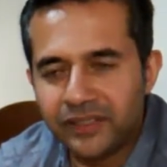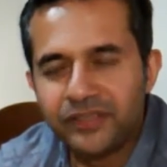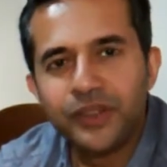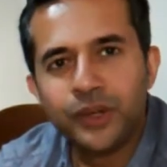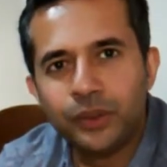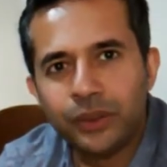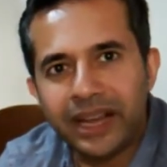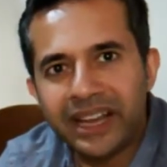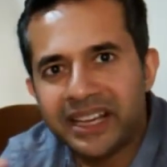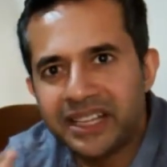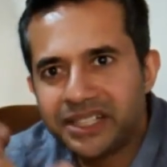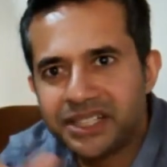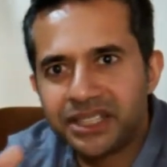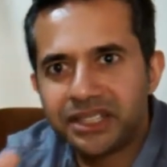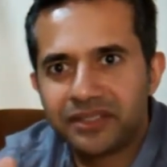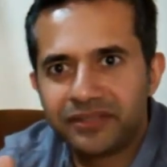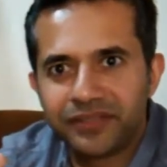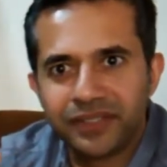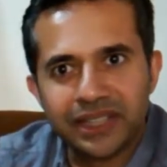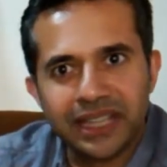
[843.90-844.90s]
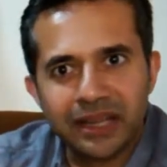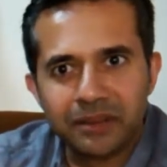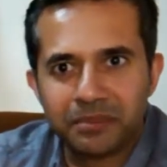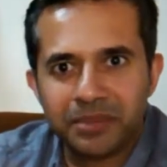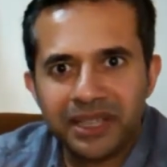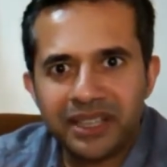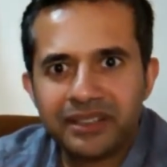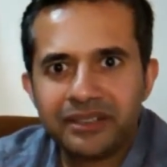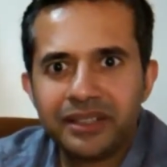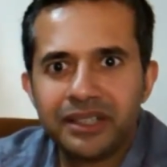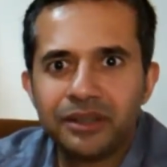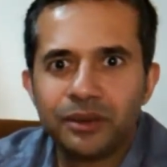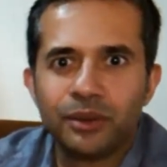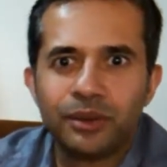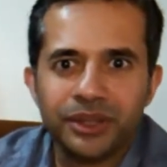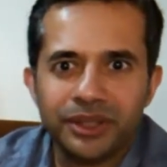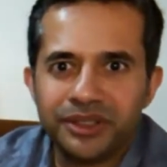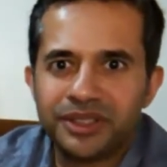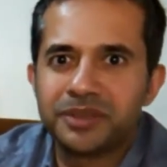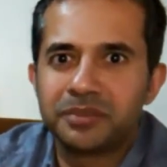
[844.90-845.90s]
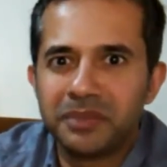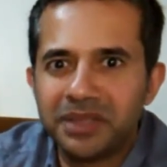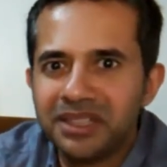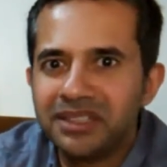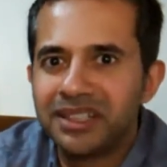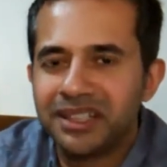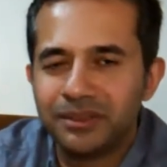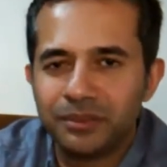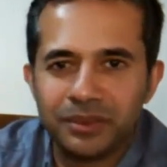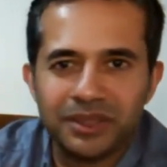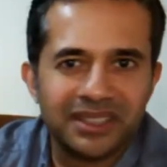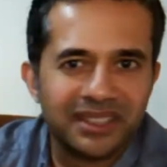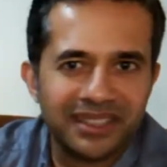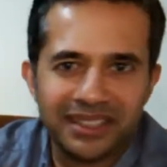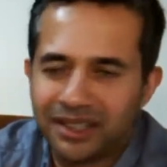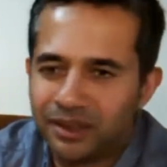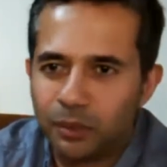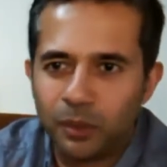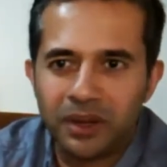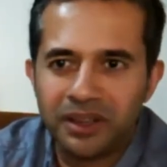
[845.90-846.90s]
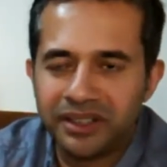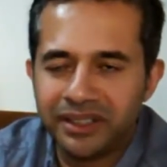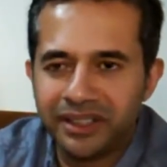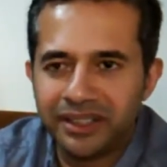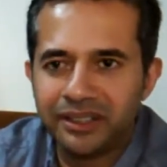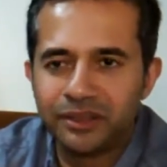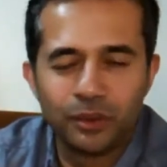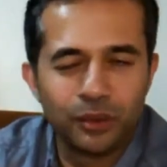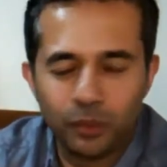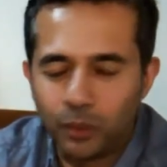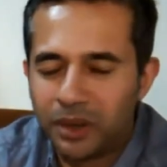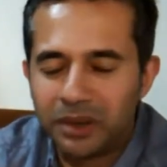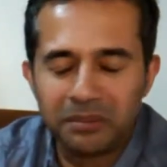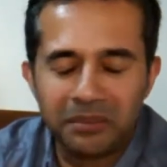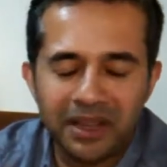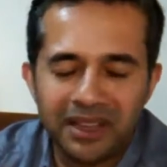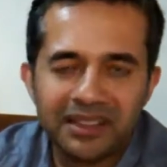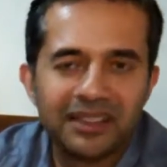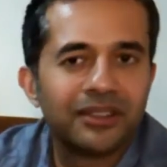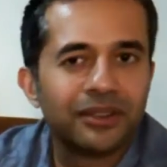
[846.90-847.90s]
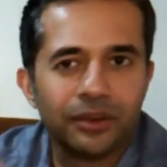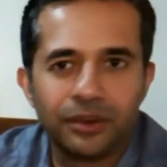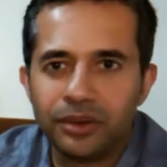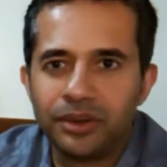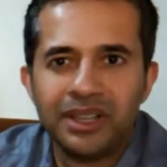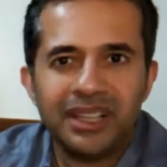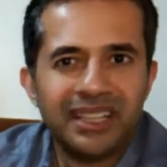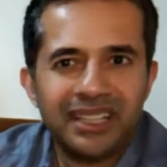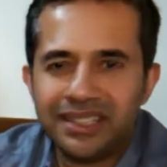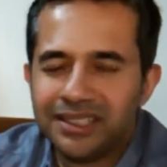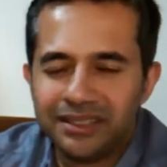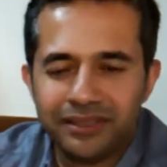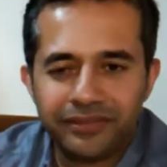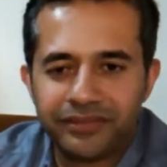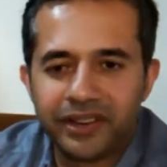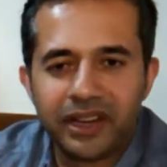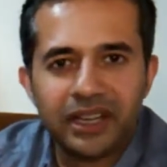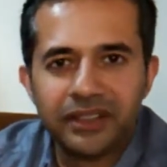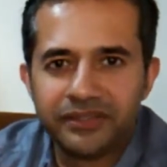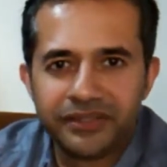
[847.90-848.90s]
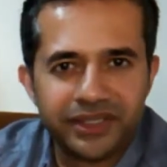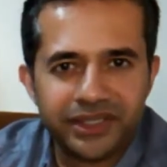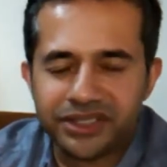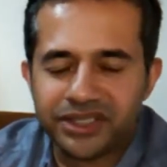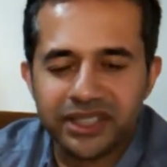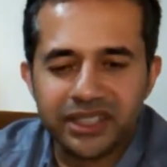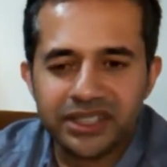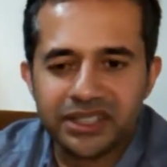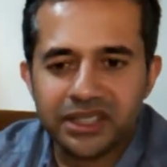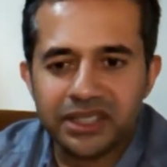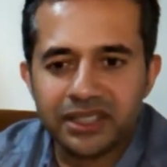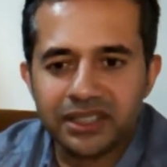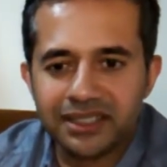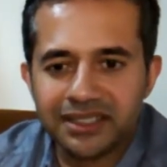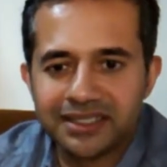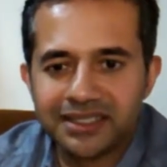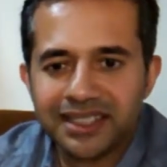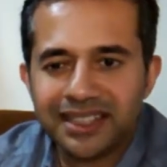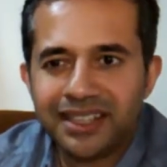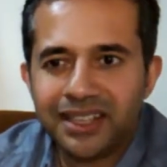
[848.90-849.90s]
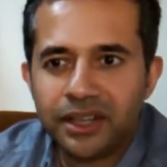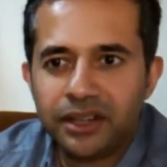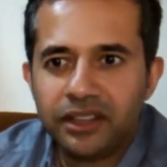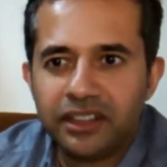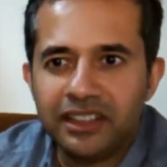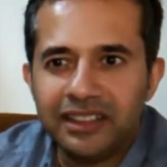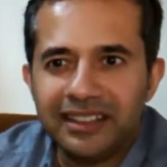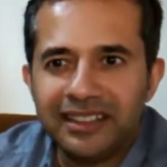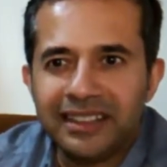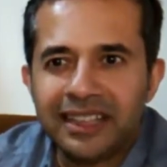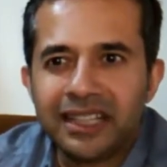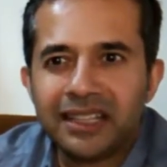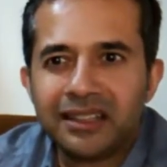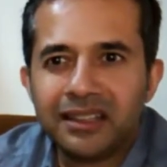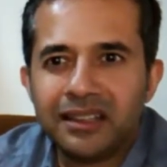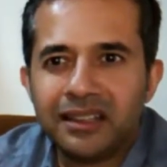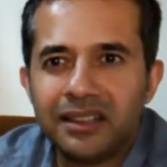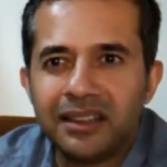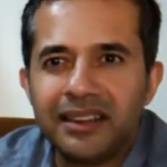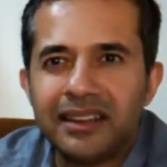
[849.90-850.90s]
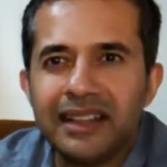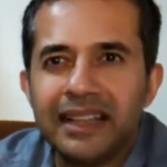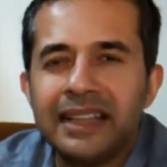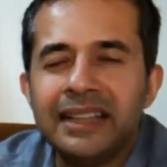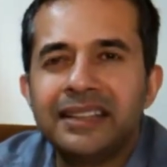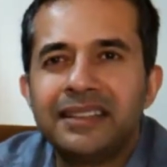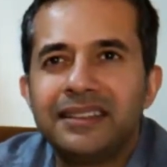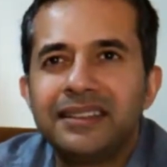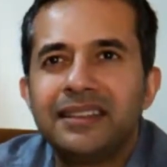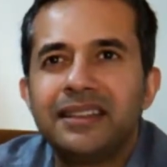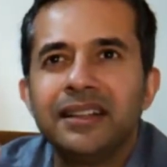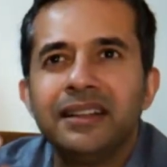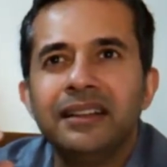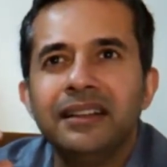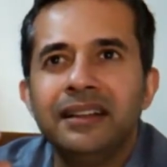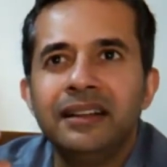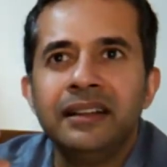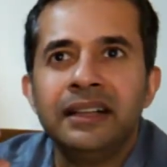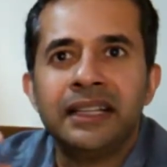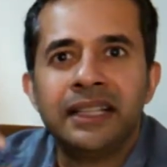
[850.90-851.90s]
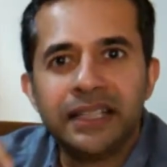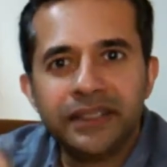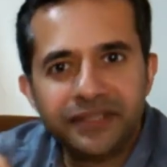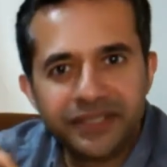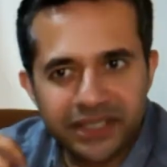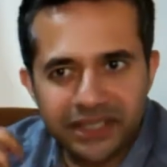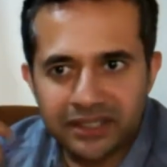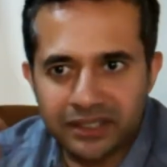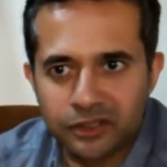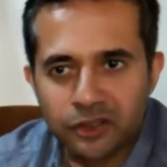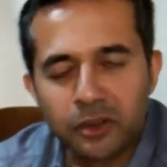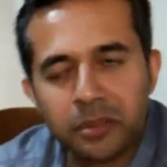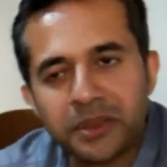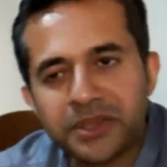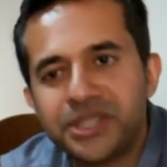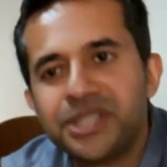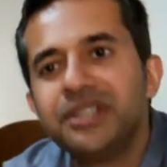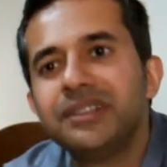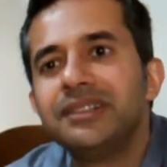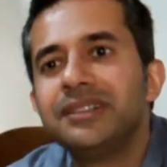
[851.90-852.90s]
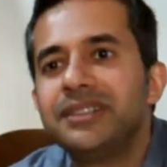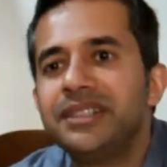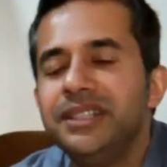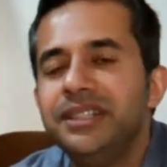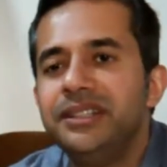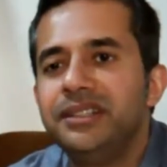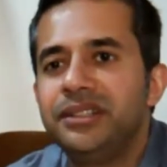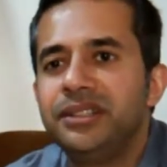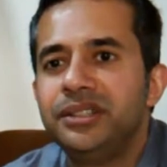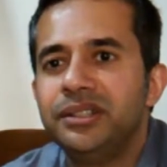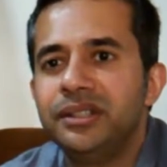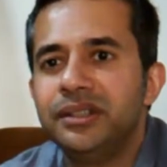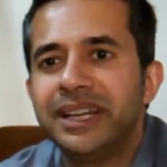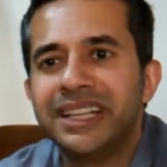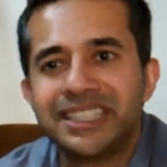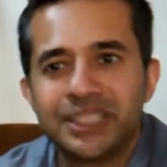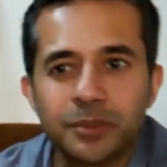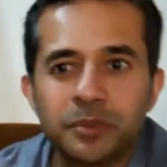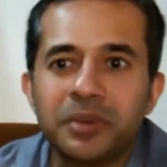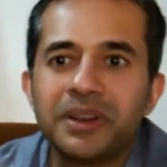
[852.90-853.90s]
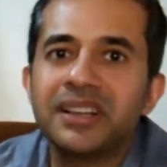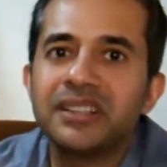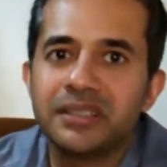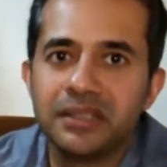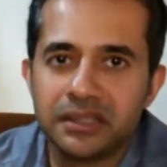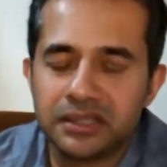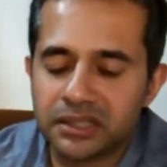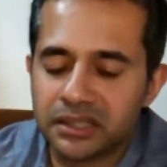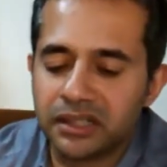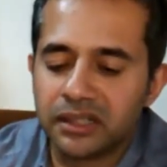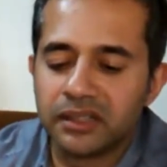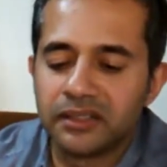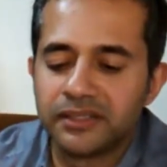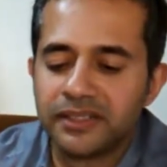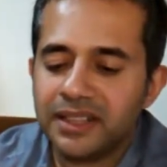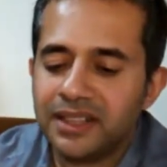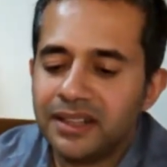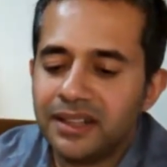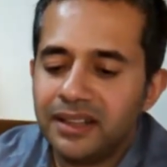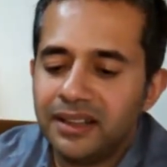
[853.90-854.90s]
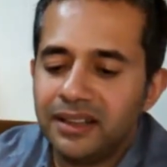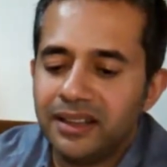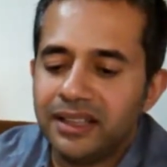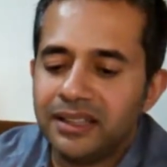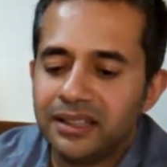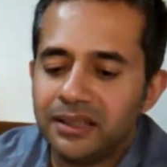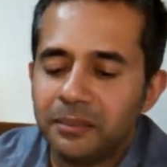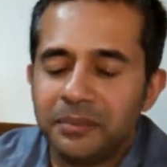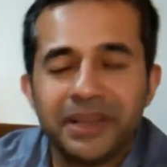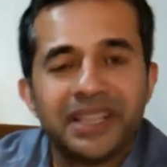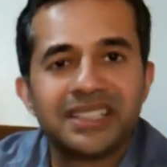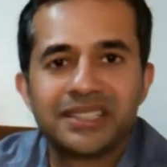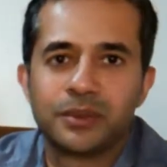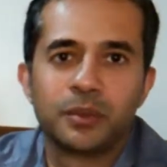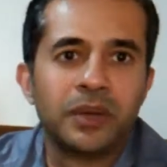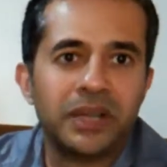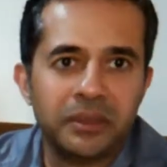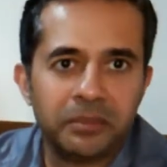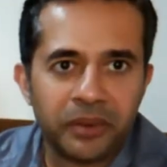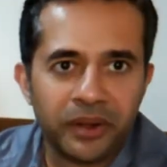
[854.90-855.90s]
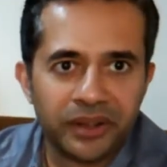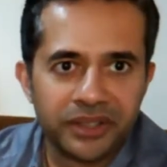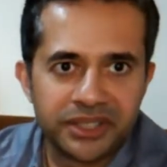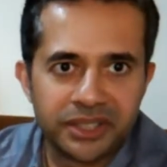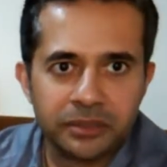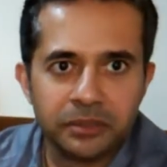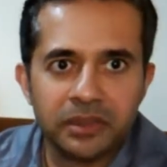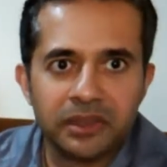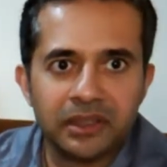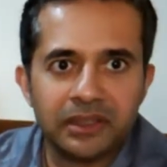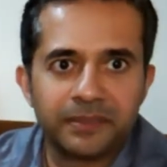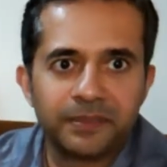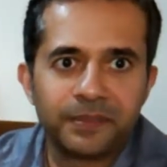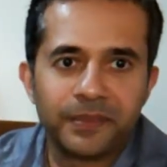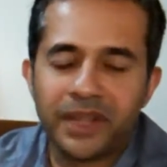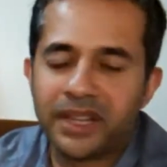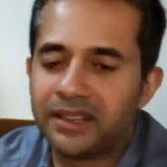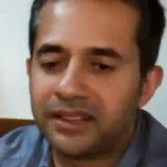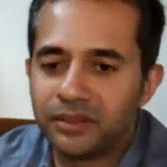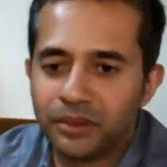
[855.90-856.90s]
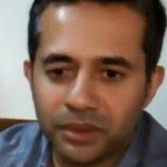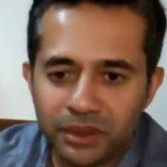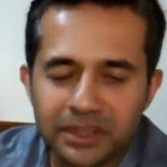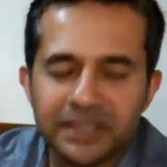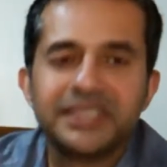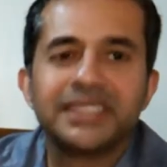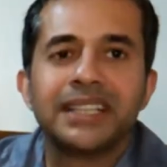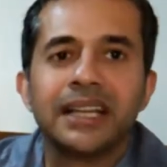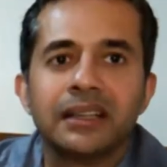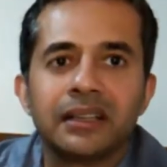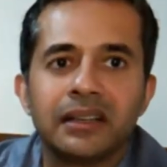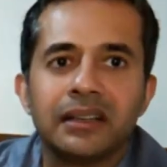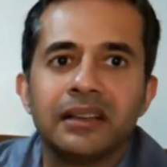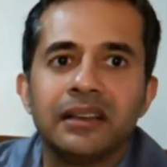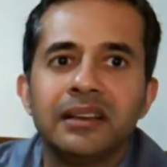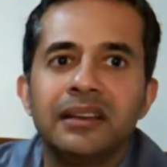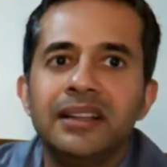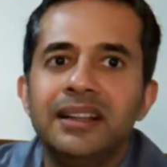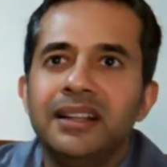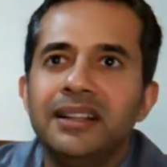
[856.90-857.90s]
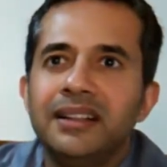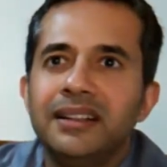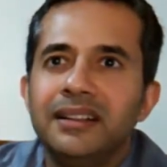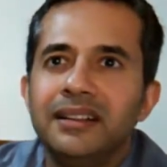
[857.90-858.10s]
If you age it for that period, or you smoke it within that 1 year or 1 month or 5 to 6 years, then it gives it an opportunity to express itself in the best way possible, and all the subtle